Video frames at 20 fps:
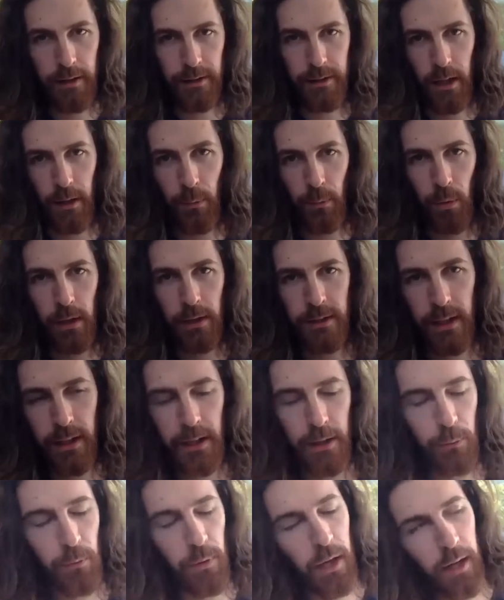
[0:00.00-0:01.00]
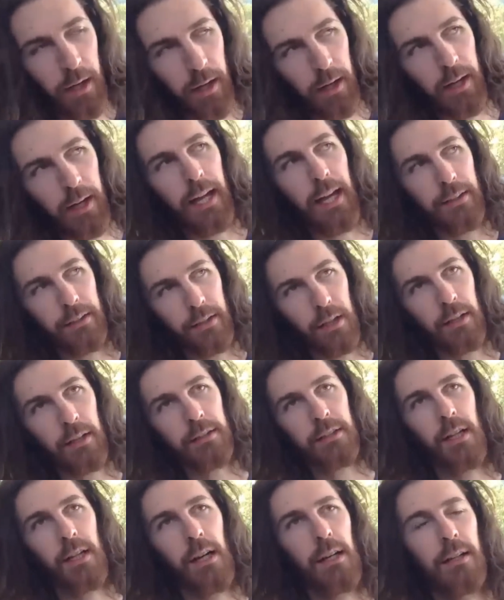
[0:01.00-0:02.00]
I had gone
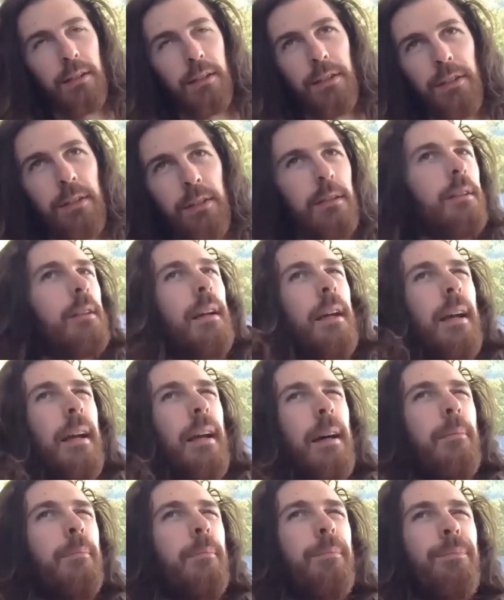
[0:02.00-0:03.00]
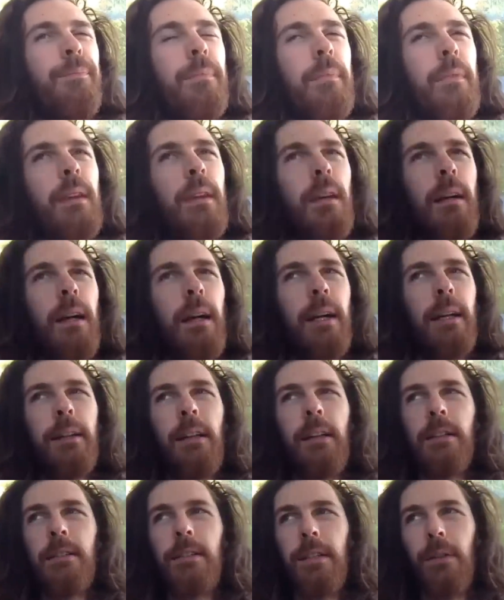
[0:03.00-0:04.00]
to college. I had
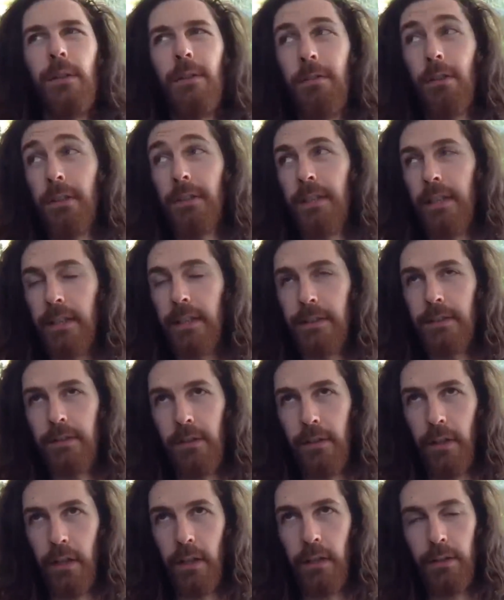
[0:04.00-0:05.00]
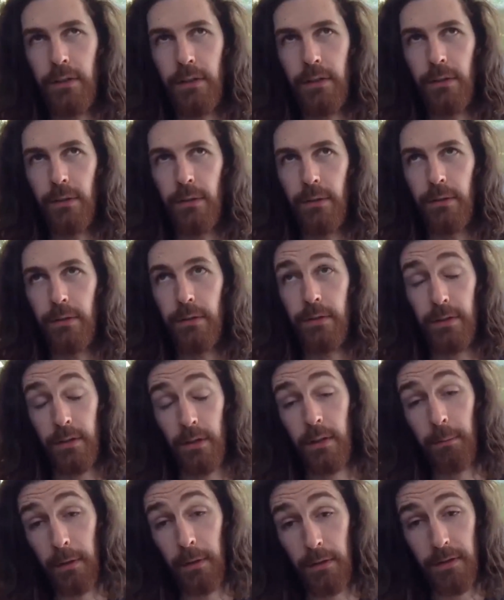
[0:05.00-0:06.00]
gone to university to
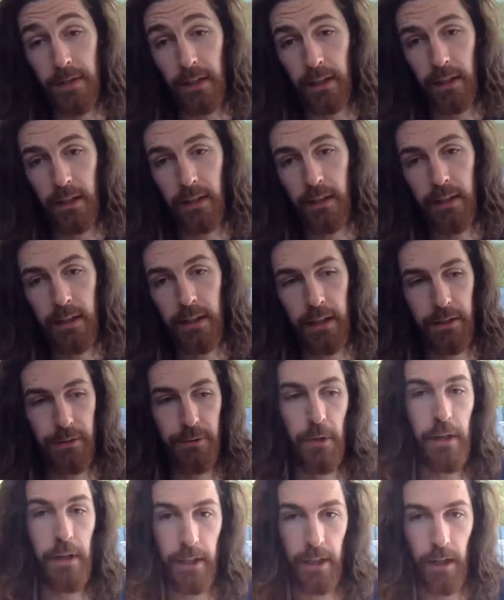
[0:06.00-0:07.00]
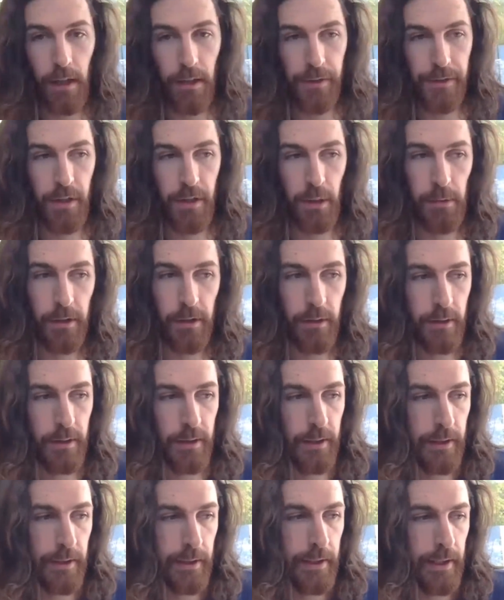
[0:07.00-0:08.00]
study music in Trinity College Dublin.
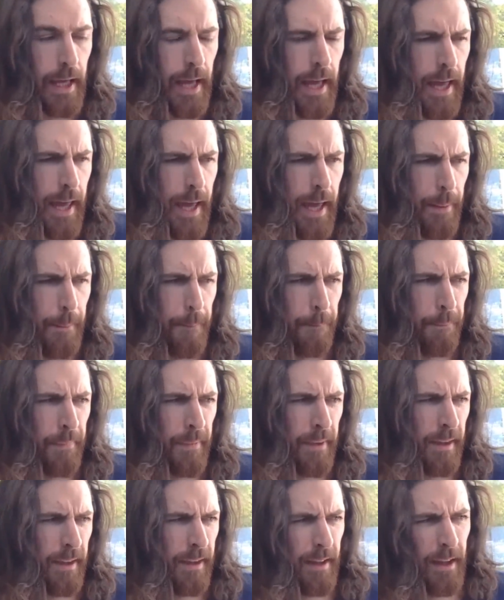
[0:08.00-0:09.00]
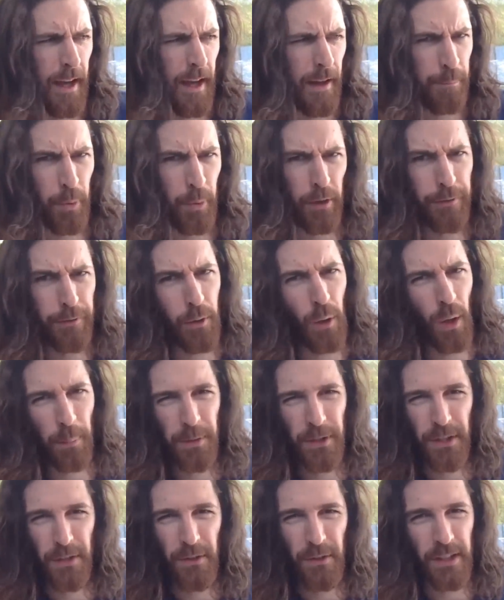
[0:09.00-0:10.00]
But a few
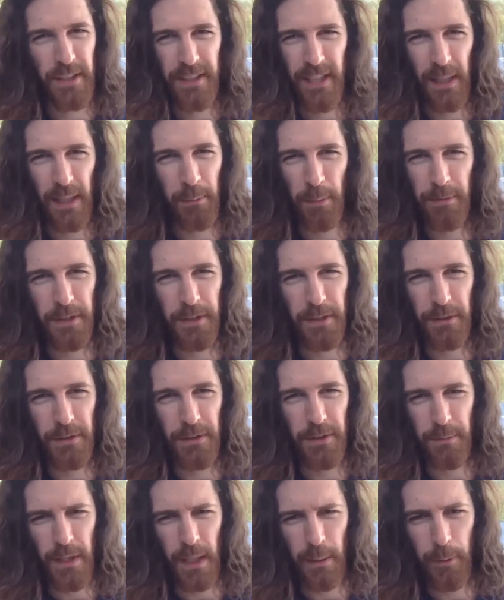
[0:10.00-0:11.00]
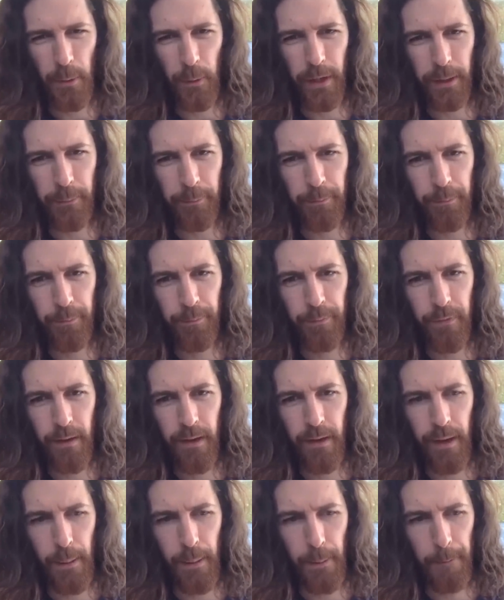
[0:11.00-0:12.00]
opportunities came up to do some demoing
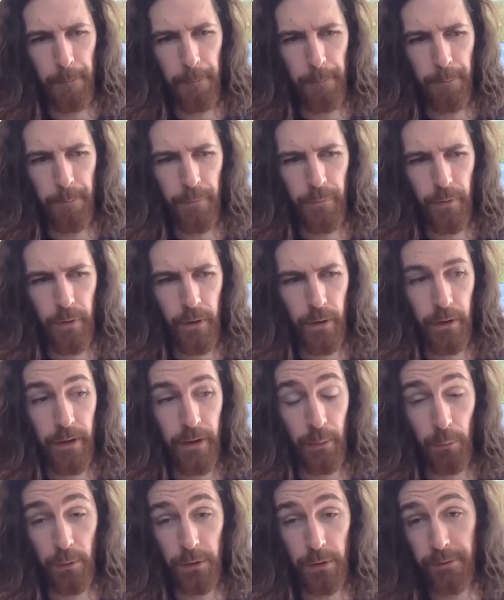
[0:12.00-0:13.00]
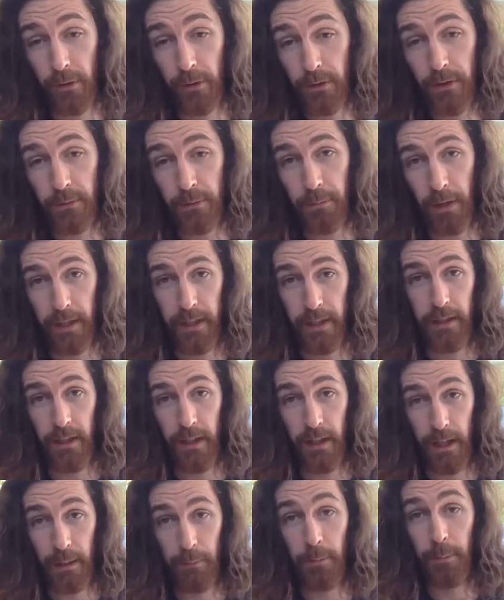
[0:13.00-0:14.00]
that was funded by
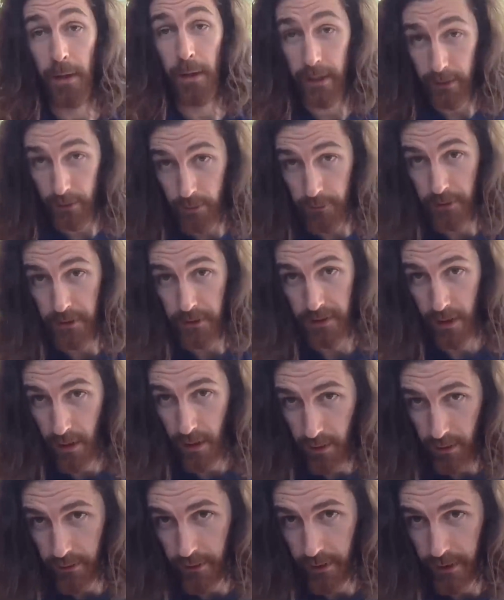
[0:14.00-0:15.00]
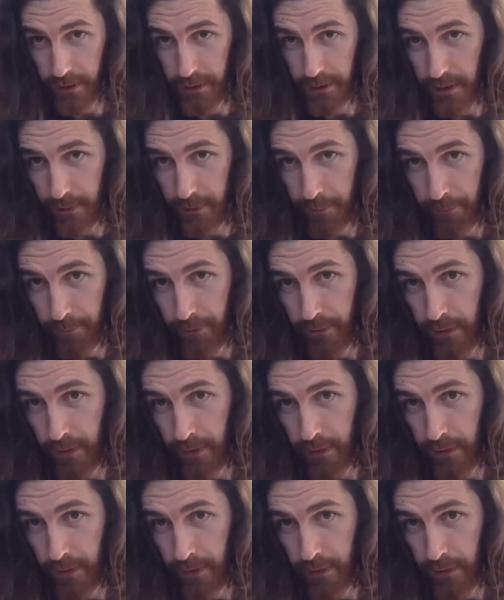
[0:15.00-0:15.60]
a label, by Universal Ireland, actually.